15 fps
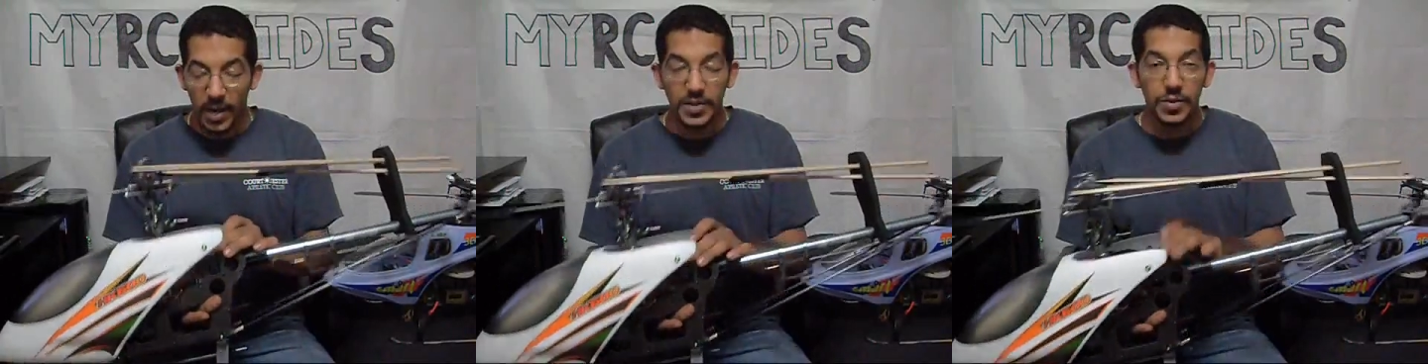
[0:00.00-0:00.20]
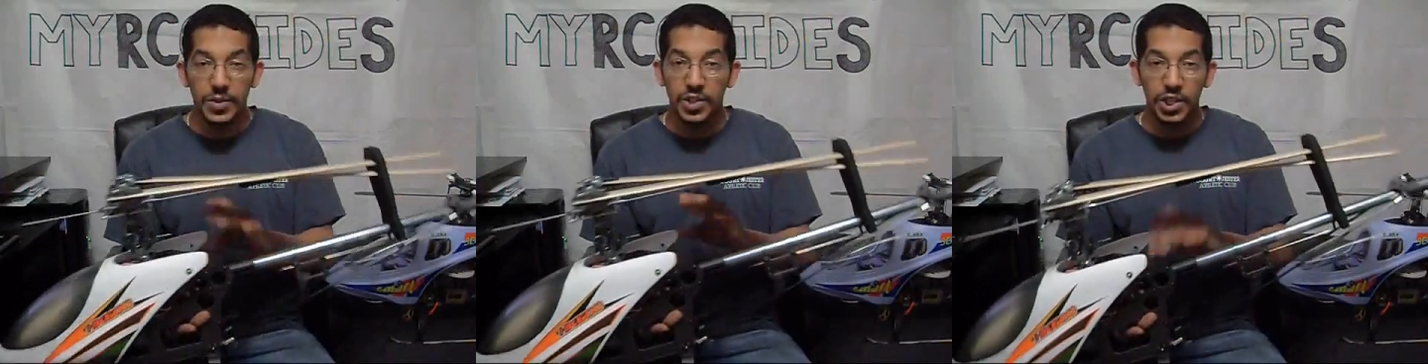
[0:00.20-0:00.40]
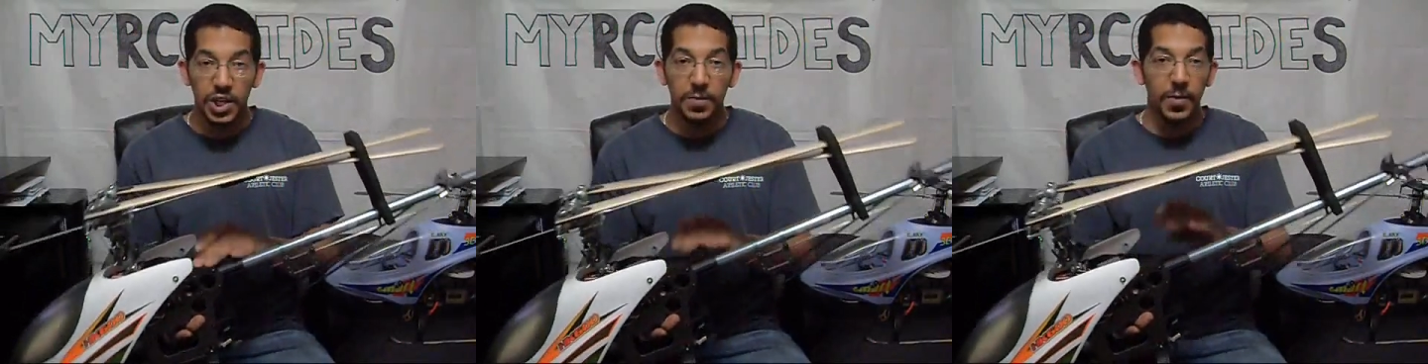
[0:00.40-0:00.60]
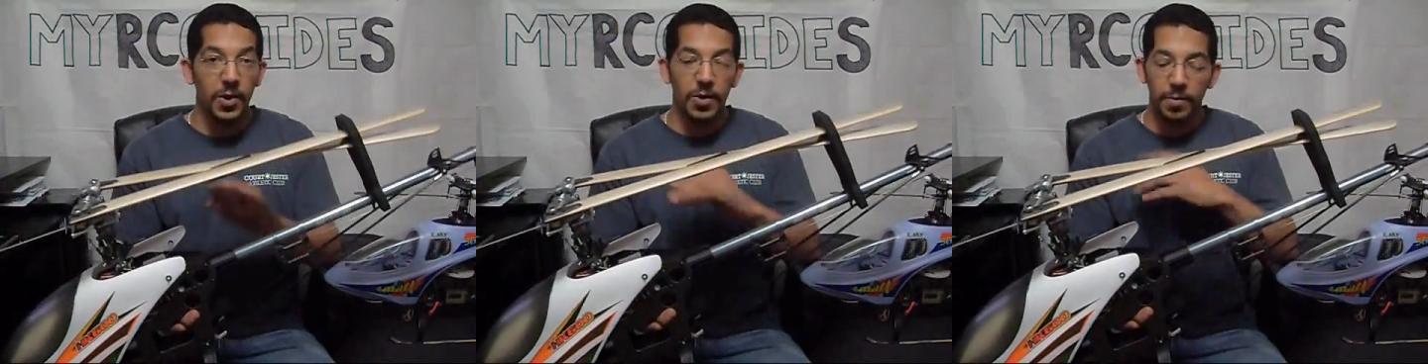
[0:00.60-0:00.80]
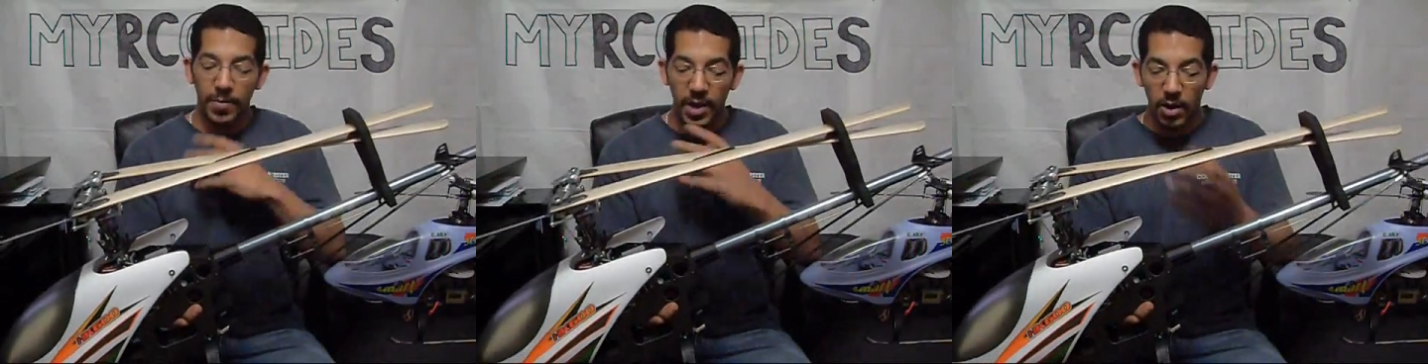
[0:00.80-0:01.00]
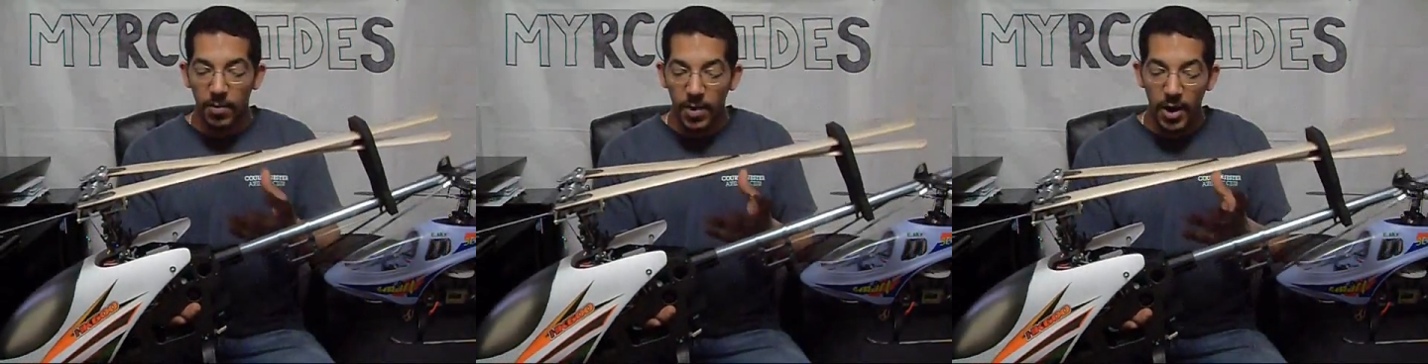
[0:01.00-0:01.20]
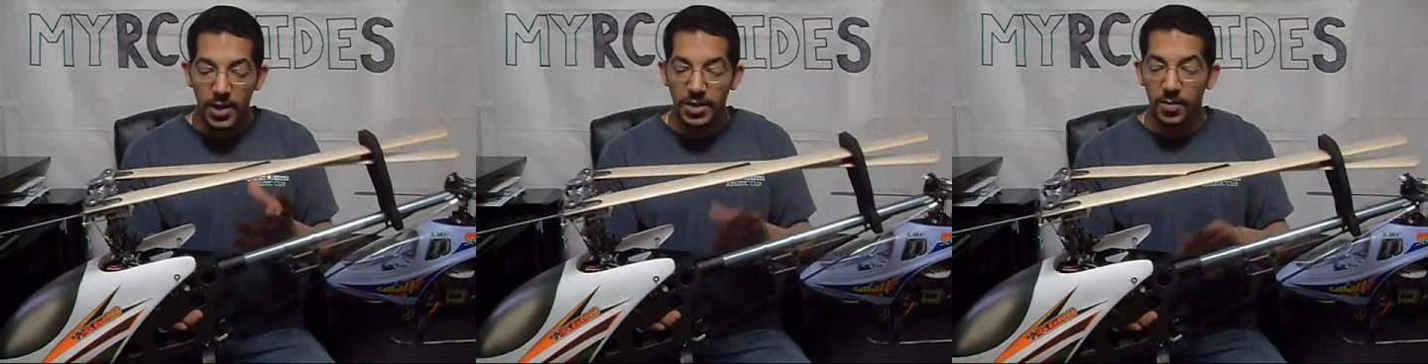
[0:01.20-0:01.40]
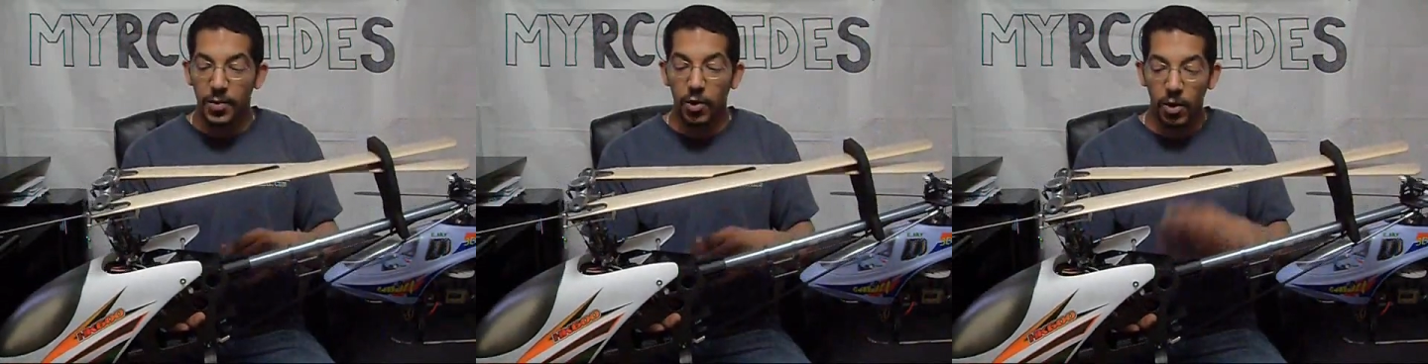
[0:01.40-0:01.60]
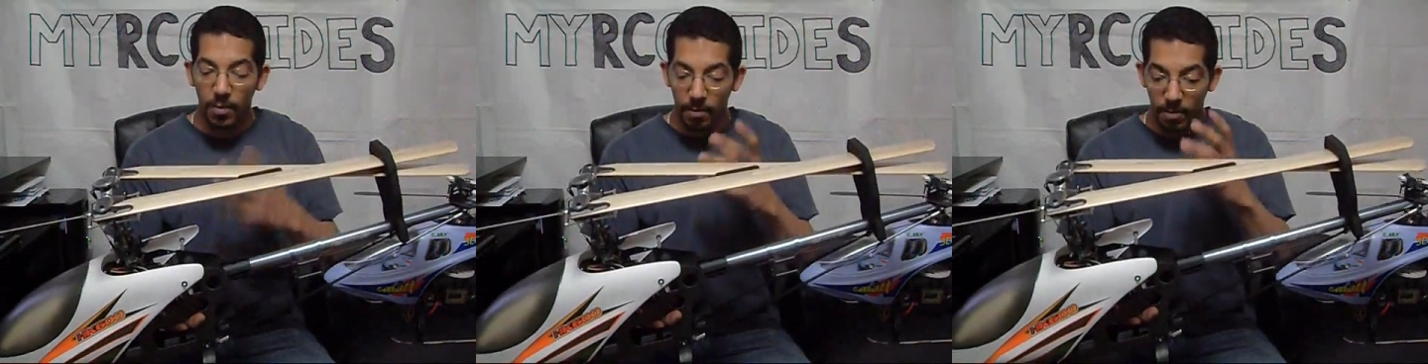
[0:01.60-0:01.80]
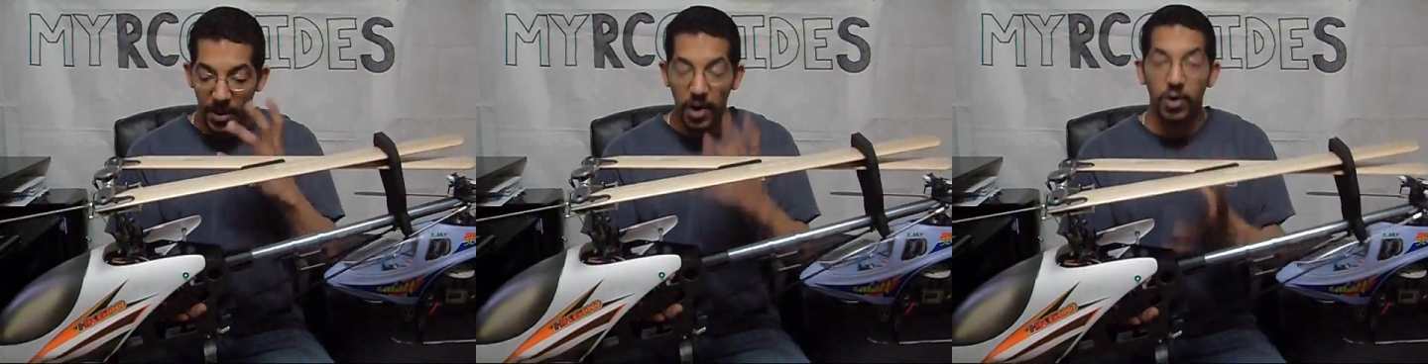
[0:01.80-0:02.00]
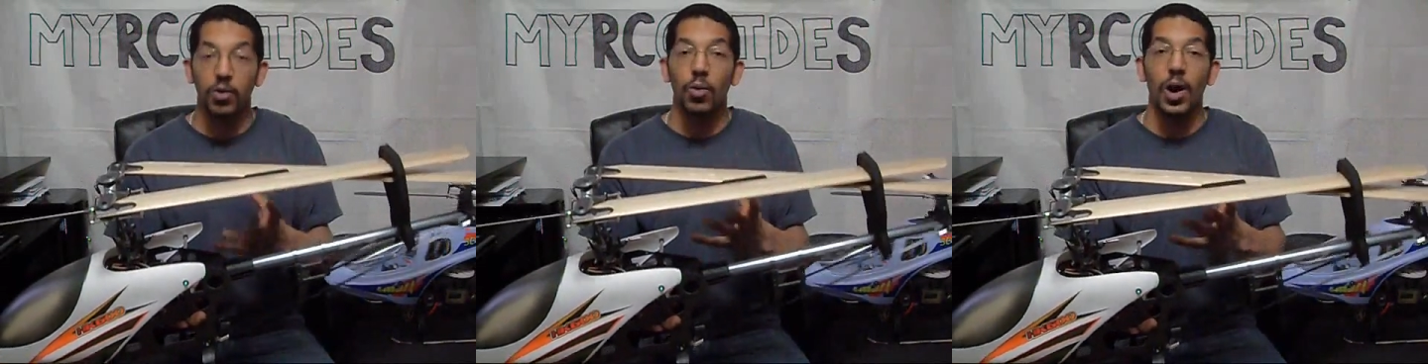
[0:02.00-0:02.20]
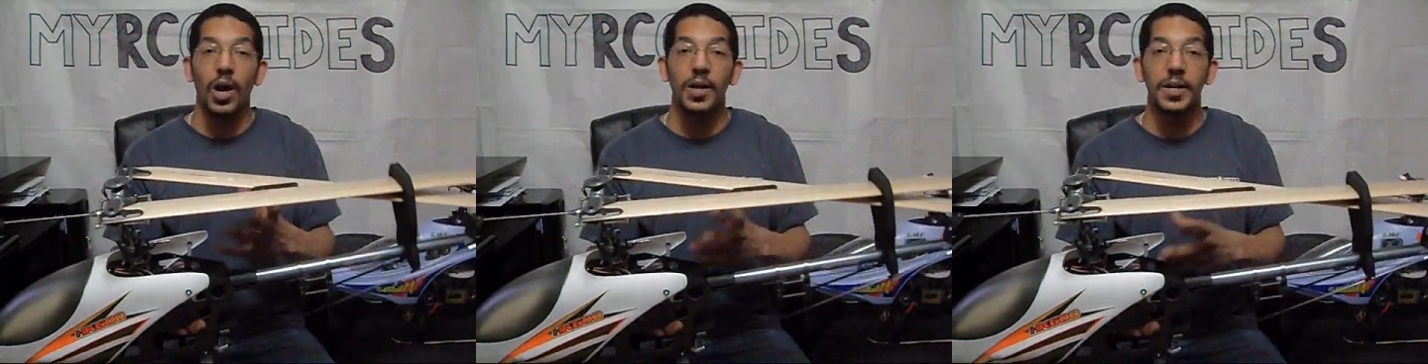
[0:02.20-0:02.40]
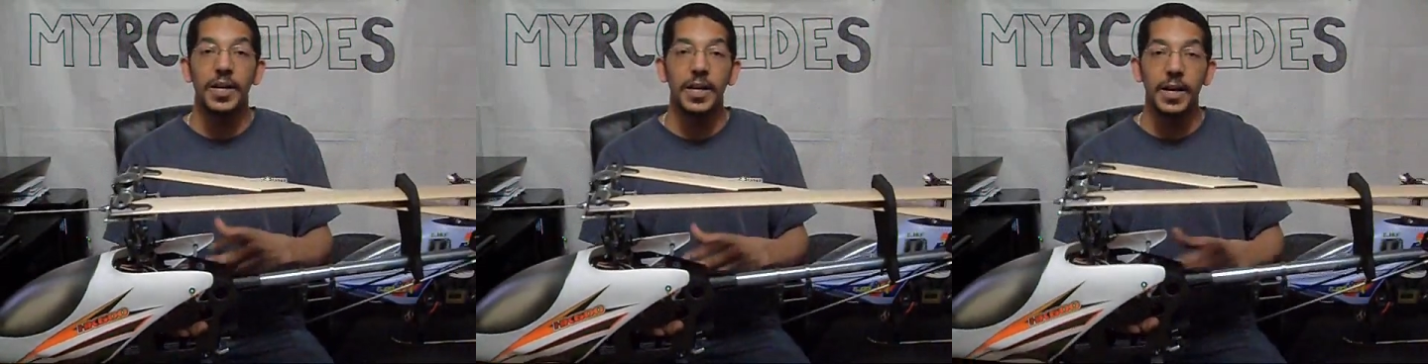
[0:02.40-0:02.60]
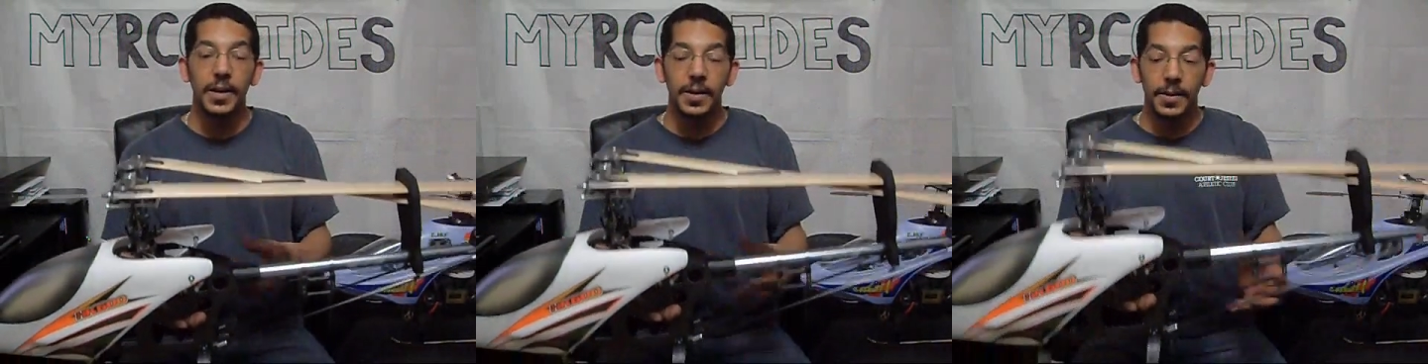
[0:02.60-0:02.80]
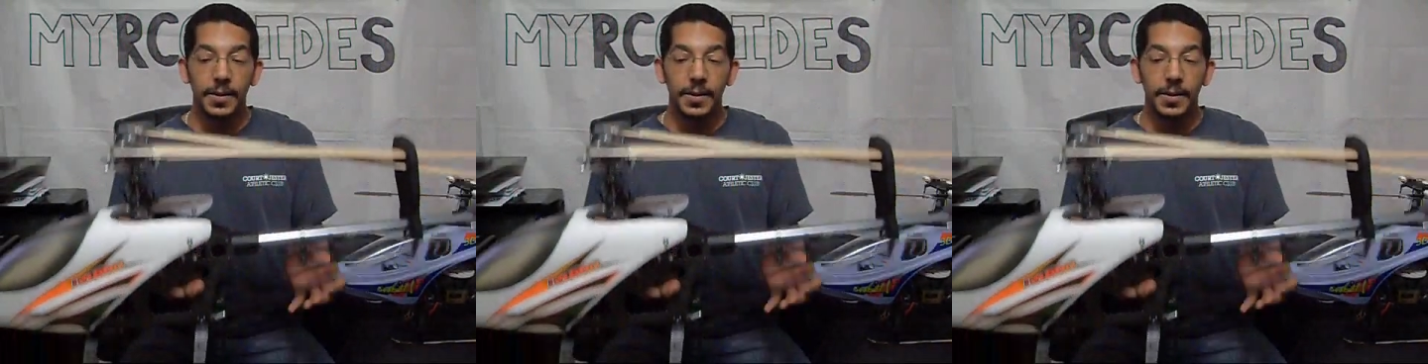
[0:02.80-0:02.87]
So it's cheaper, better part support, better quality.